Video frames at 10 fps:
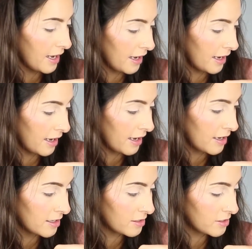
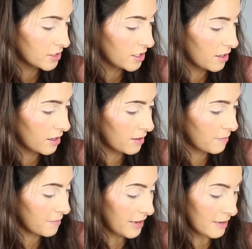and
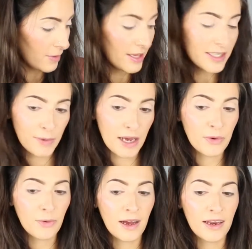maybe this
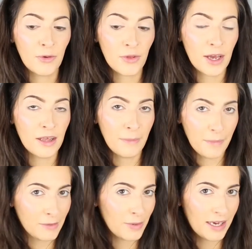purple one, although
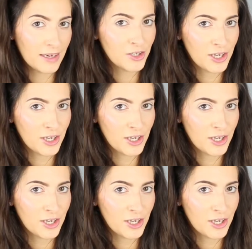that may be a